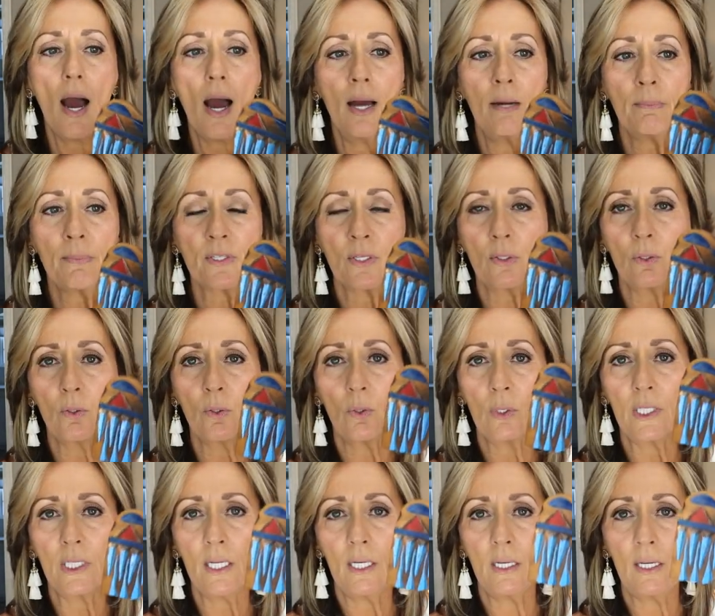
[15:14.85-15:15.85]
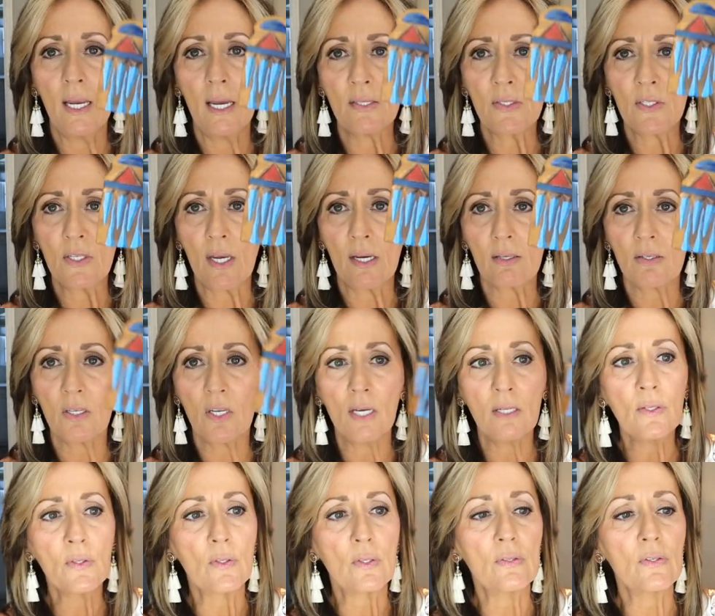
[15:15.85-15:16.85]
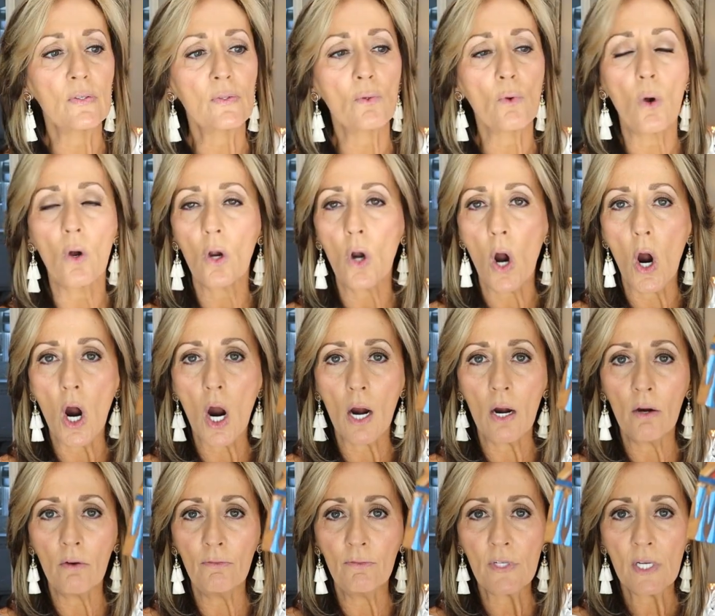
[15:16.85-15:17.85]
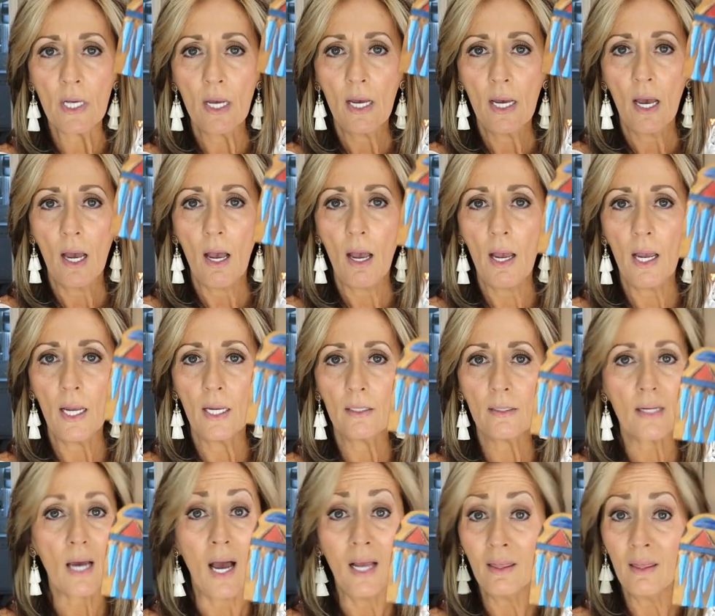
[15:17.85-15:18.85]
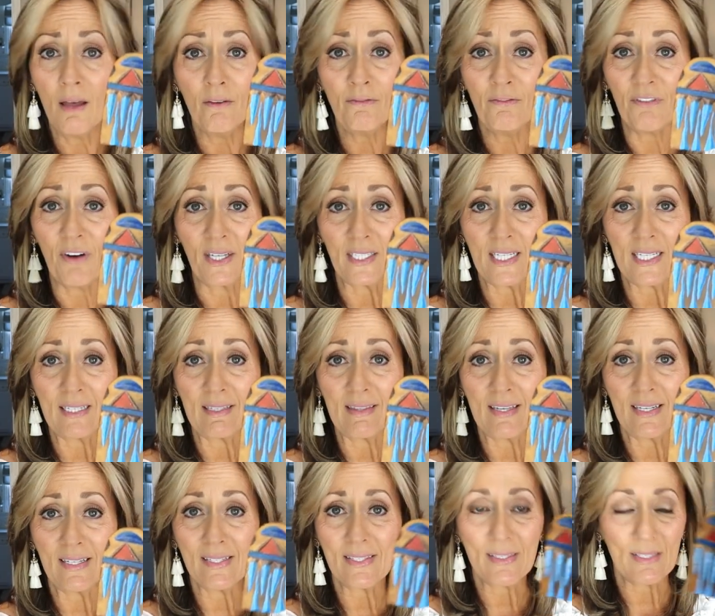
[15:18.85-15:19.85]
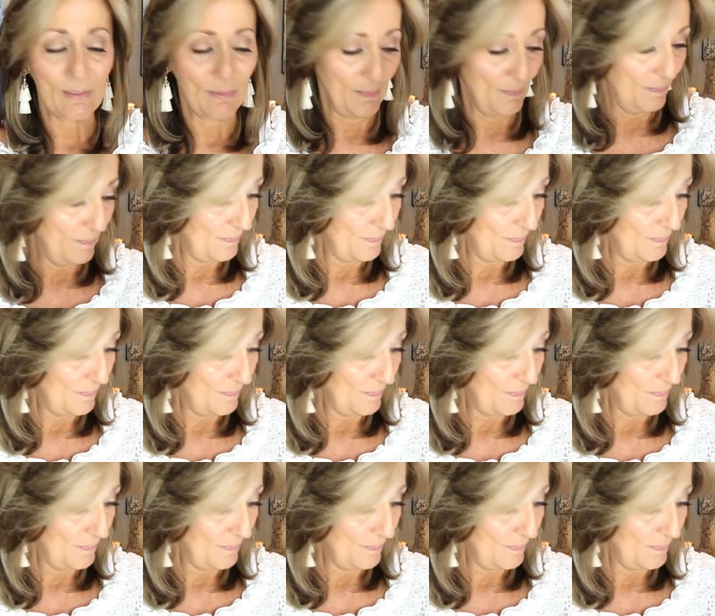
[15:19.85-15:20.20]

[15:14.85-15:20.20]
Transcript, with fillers: Absolutely, yes, yes, yes, this is all carved, and I love finding these.